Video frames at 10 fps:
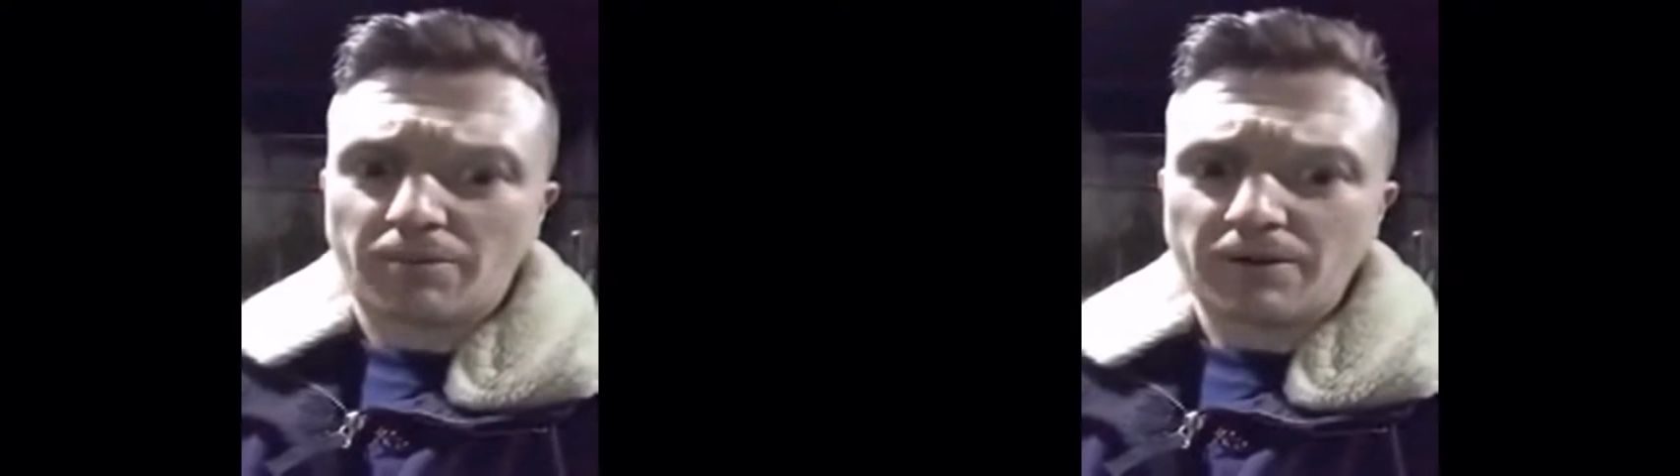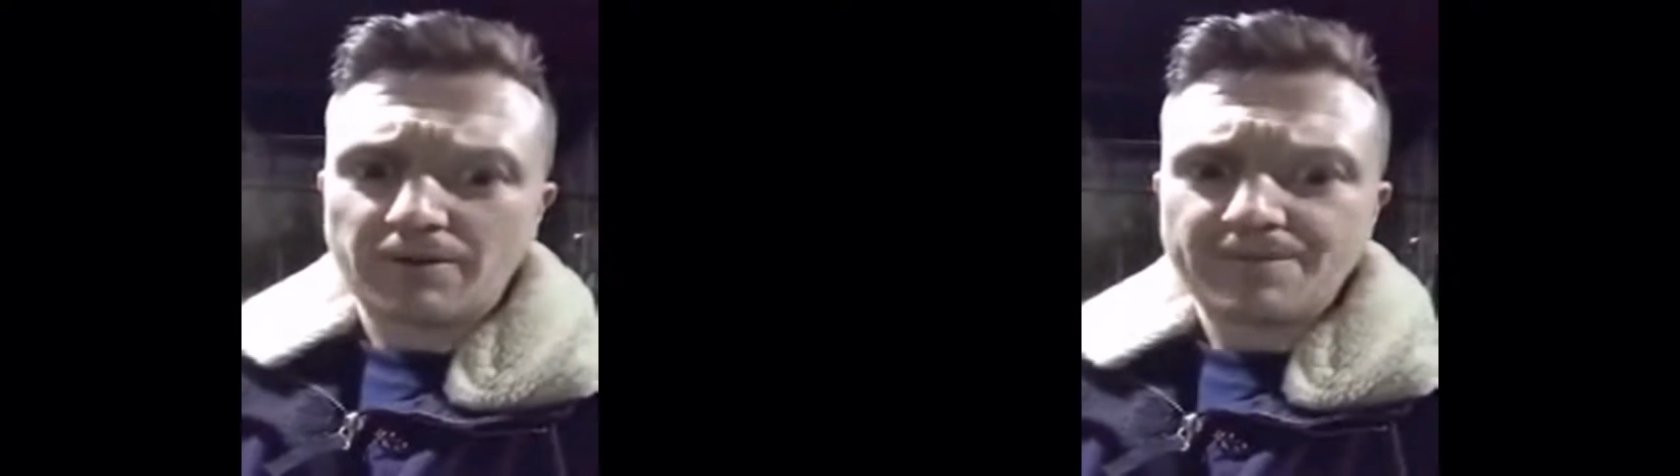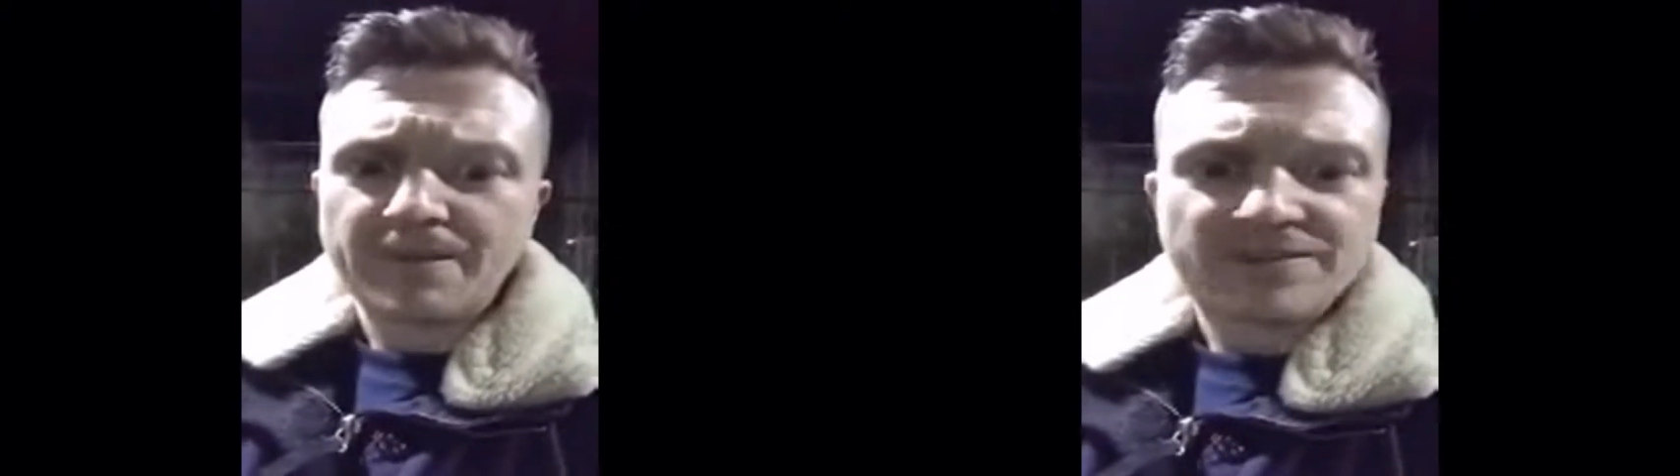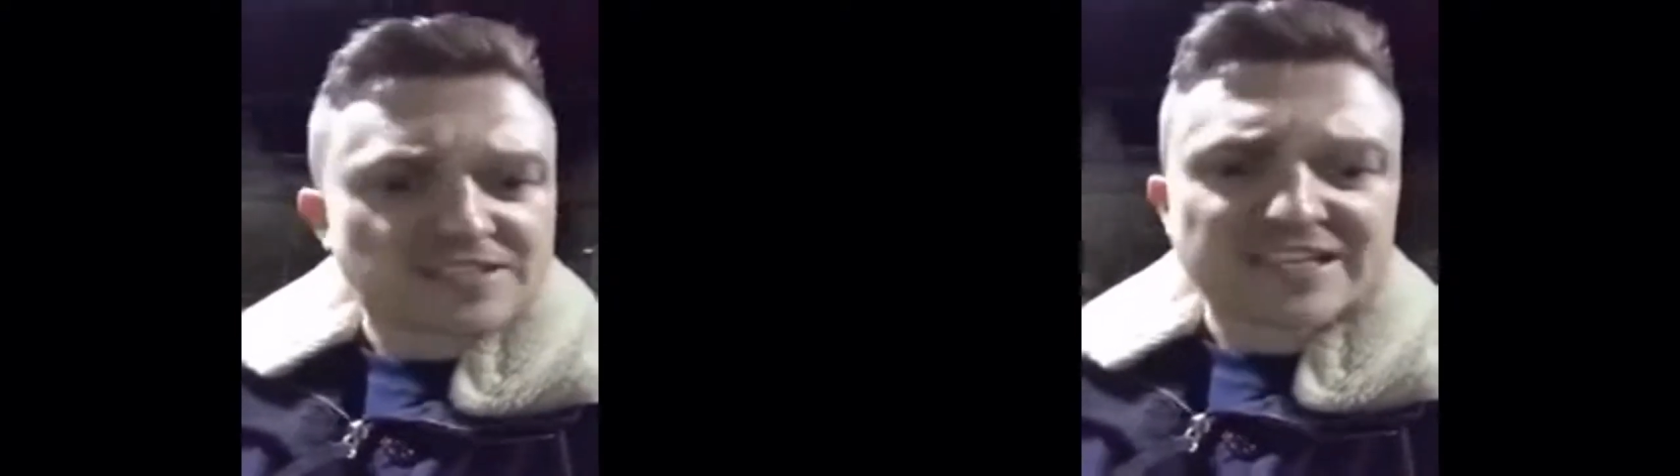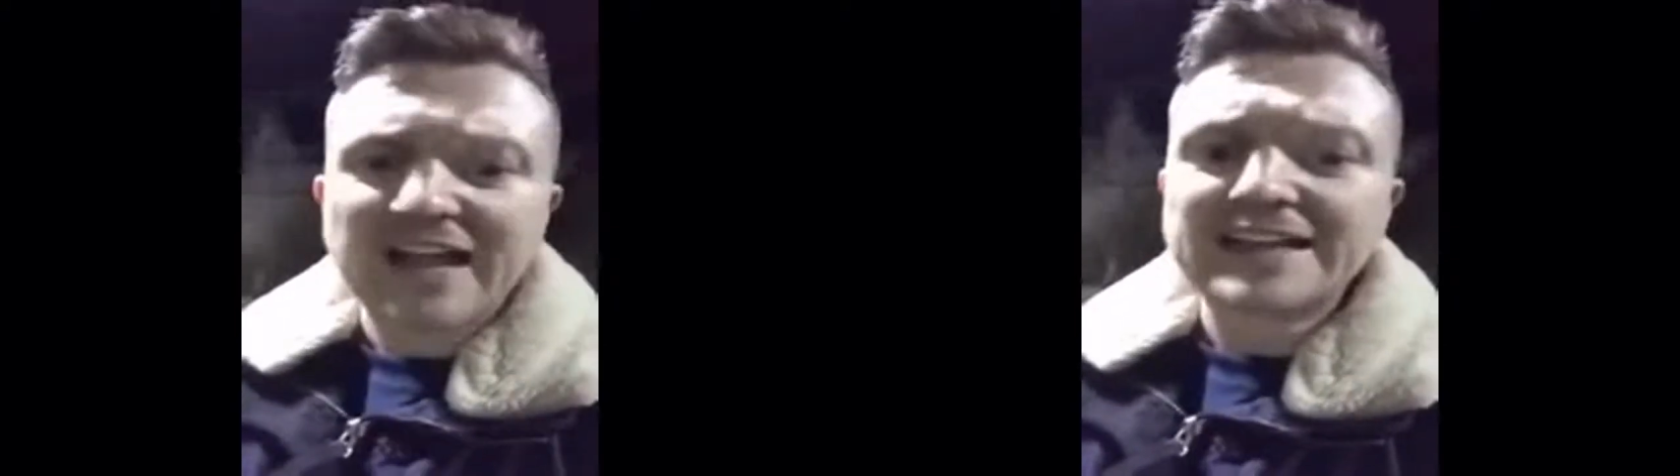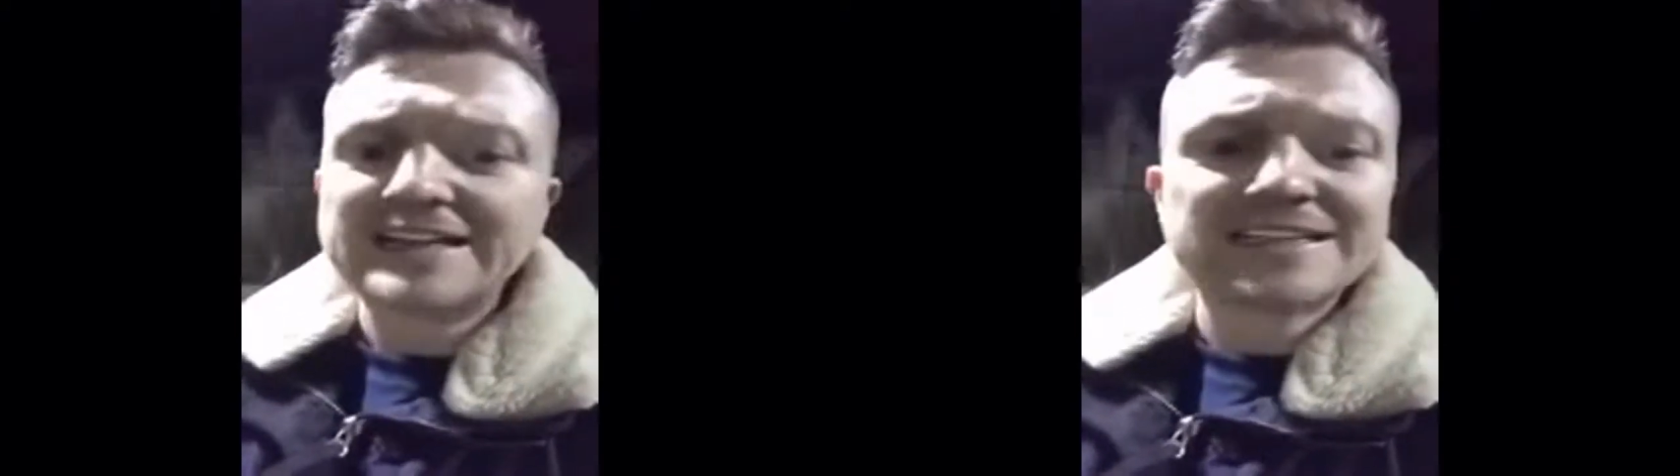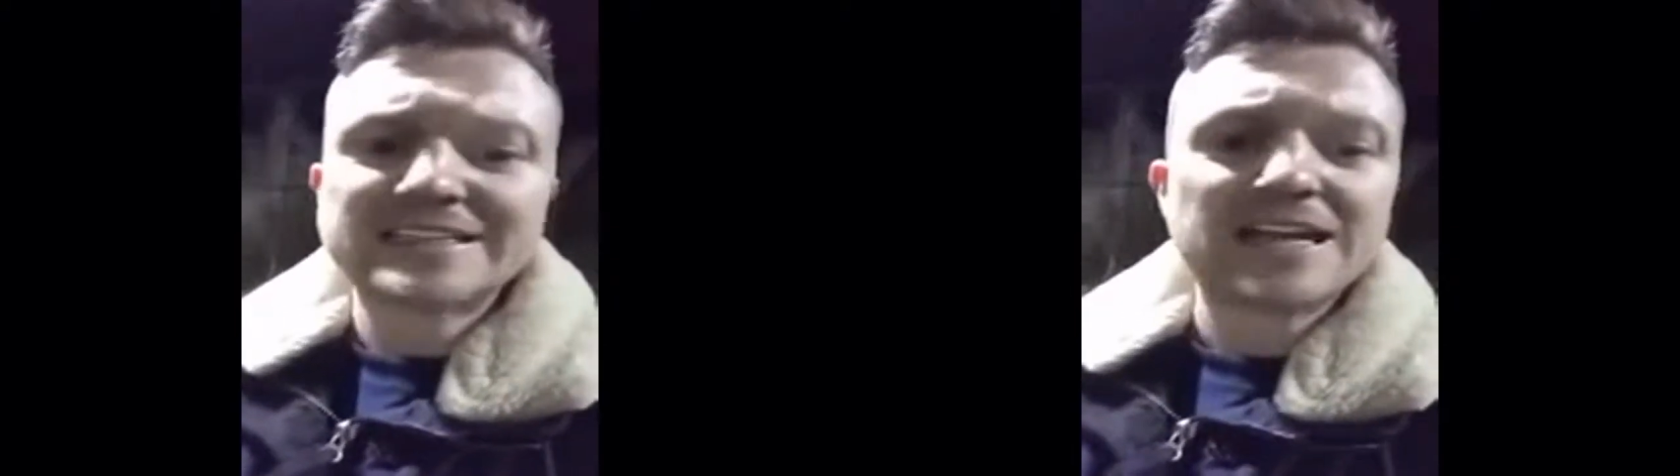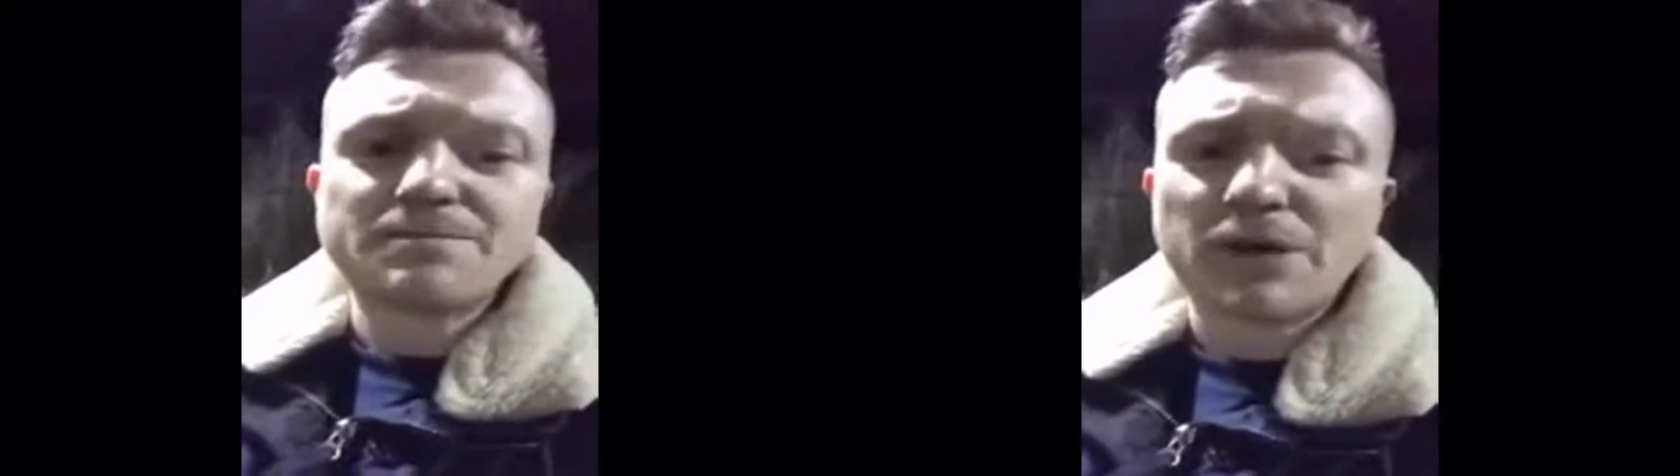Exactly the same
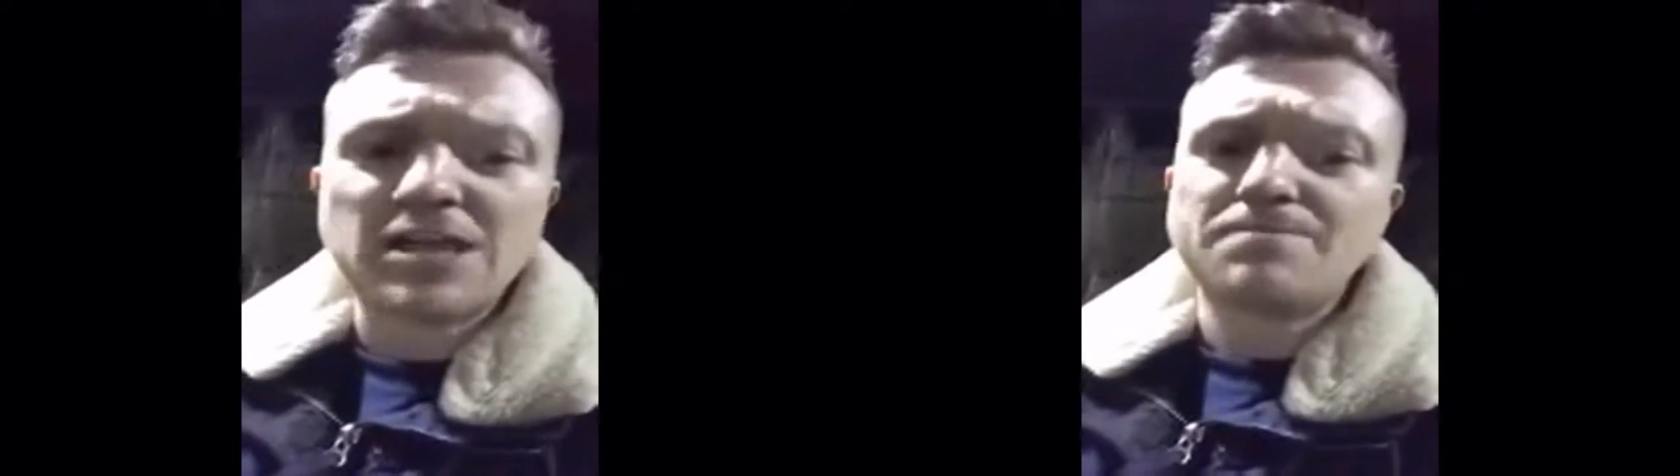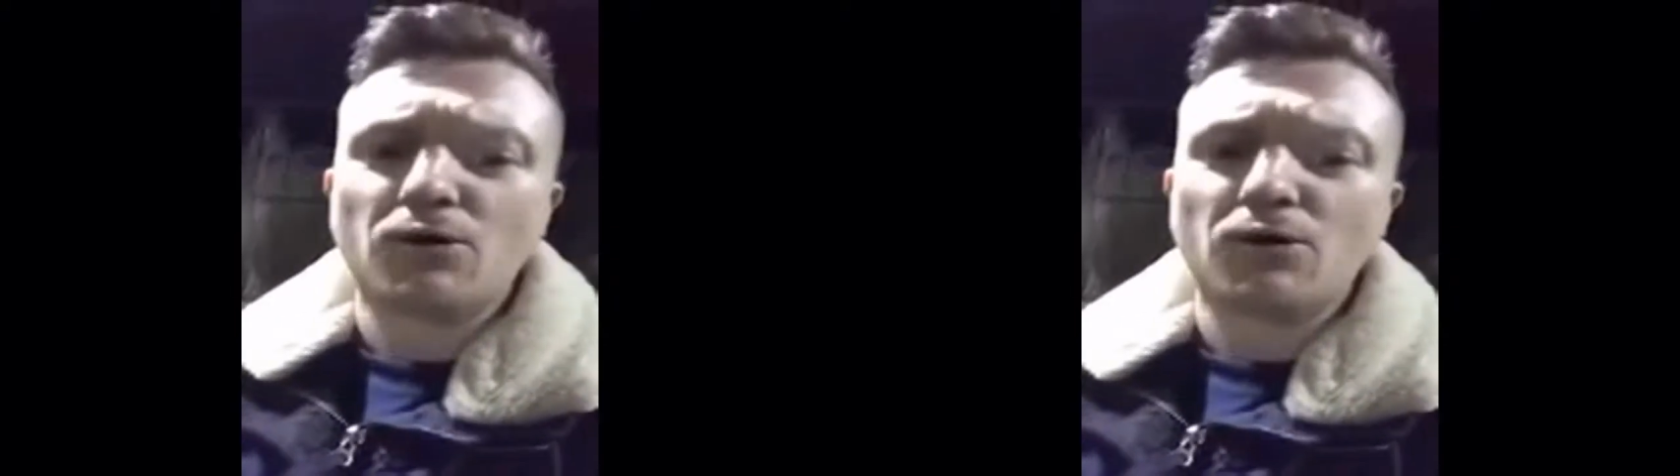people